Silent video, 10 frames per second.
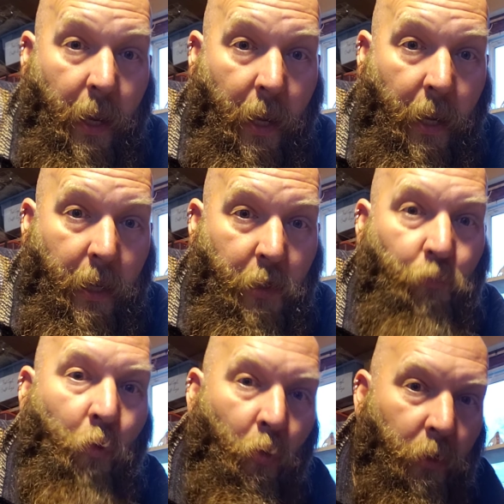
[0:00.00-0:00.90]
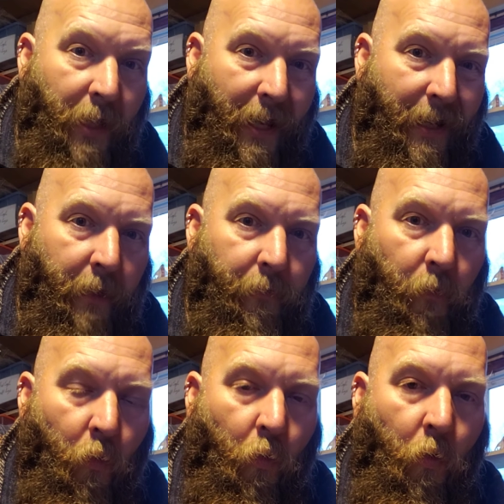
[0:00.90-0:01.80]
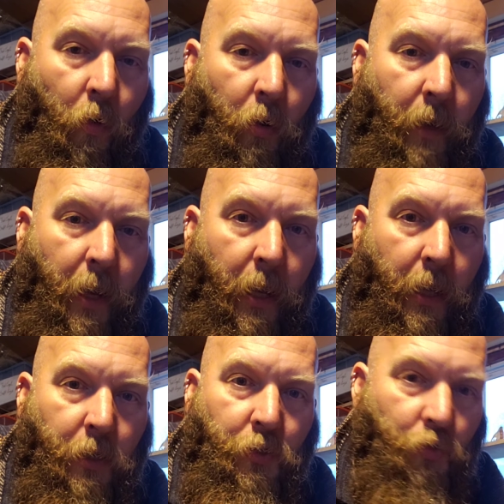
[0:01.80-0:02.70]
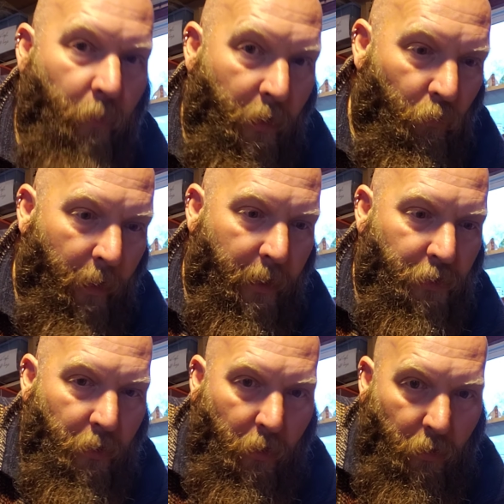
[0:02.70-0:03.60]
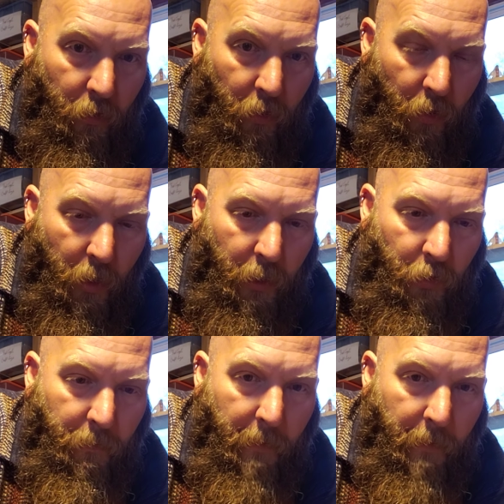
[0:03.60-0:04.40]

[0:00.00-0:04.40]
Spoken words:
a roller knife or a straight razor, you'll